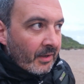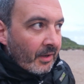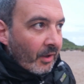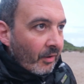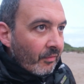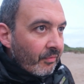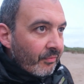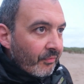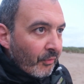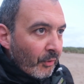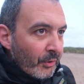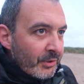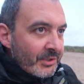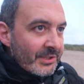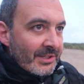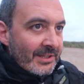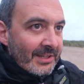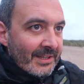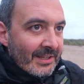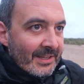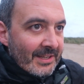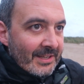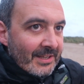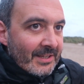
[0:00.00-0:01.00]

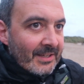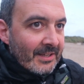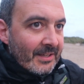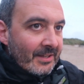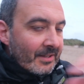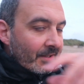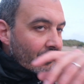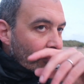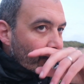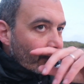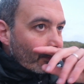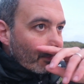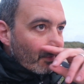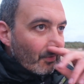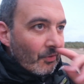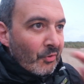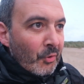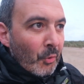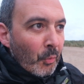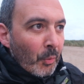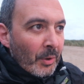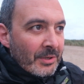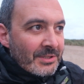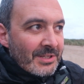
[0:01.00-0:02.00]
Unfortunately,
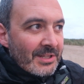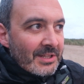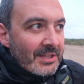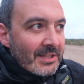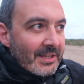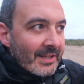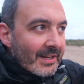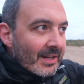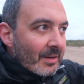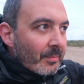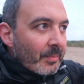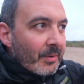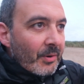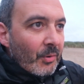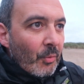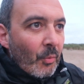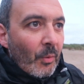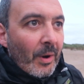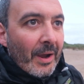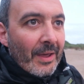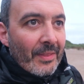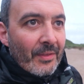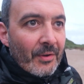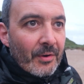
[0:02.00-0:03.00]
there was a little bit of
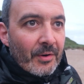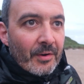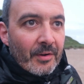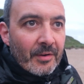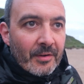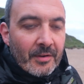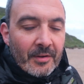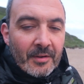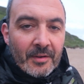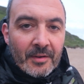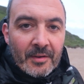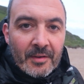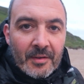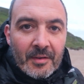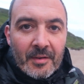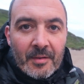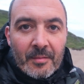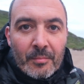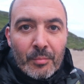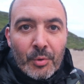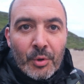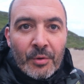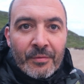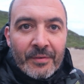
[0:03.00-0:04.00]
weather
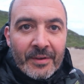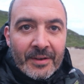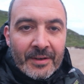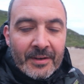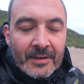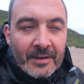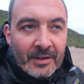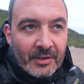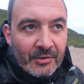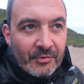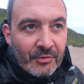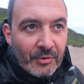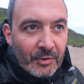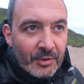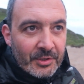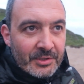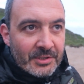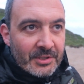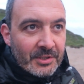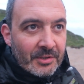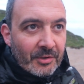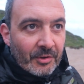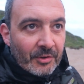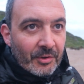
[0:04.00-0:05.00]
moving
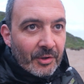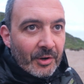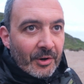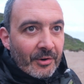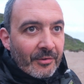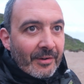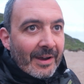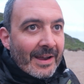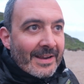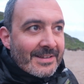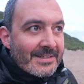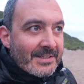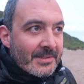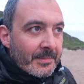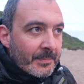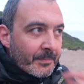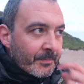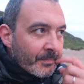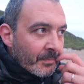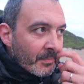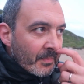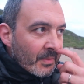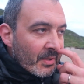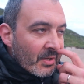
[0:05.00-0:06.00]
across on the horizon,
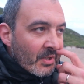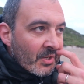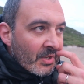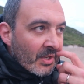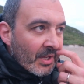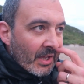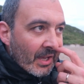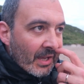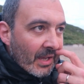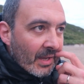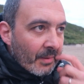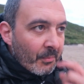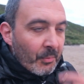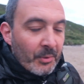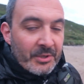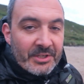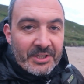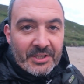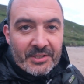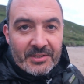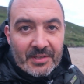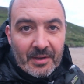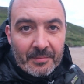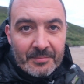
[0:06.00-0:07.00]
which
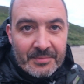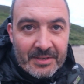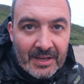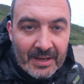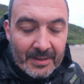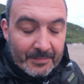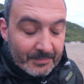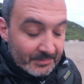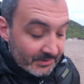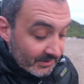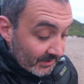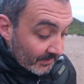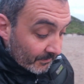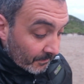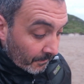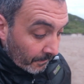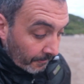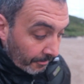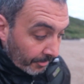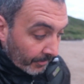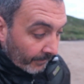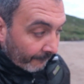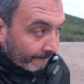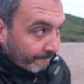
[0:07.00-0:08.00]
can sometimes
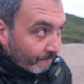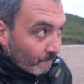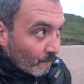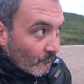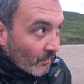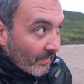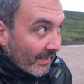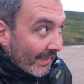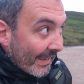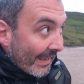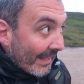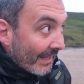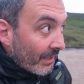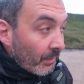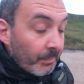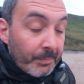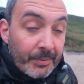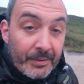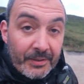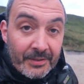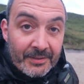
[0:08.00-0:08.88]
help